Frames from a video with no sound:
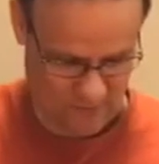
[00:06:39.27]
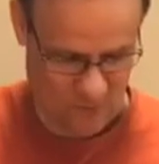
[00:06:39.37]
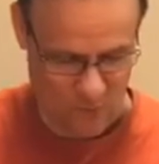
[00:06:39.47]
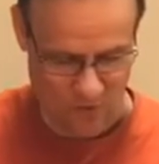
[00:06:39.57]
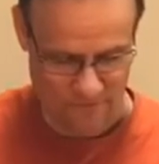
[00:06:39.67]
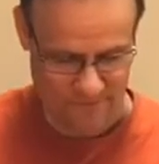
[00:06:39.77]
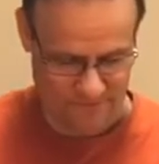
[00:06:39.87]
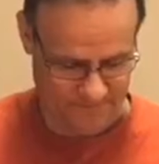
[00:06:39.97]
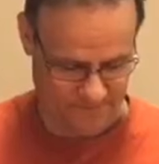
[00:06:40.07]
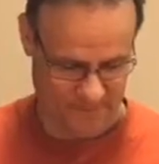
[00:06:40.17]
wolf
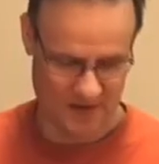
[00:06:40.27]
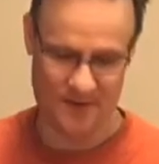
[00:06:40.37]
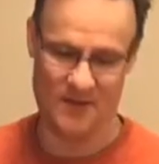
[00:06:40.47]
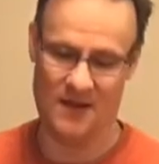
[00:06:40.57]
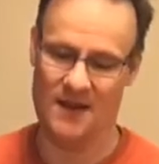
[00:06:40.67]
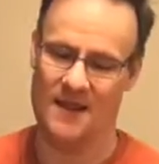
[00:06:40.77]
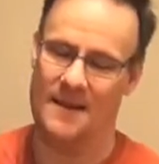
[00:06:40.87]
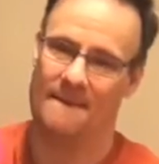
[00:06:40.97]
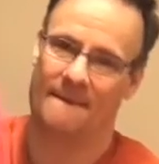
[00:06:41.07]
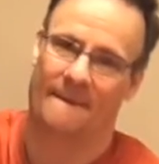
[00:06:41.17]
that I made.
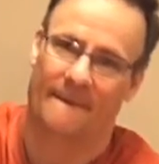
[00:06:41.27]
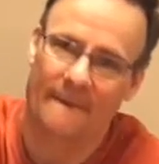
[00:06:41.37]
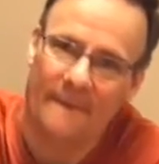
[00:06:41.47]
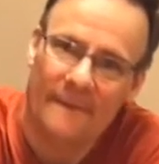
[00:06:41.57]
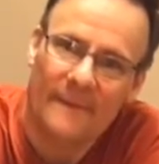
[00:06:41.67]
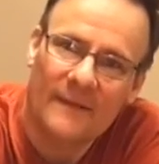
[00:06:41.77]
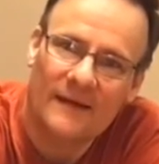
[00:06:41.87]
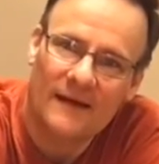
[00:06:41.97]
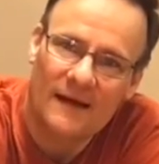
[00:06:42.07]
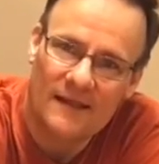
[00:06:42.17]

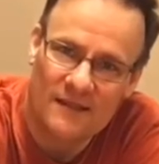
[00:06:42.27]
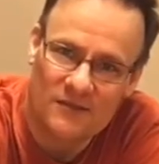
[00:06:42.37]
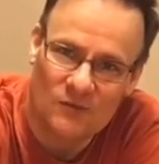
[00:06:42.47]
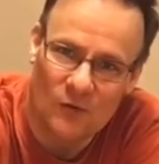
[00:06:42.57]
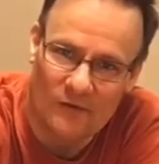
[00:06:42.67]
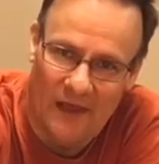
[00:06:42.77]
This wolf,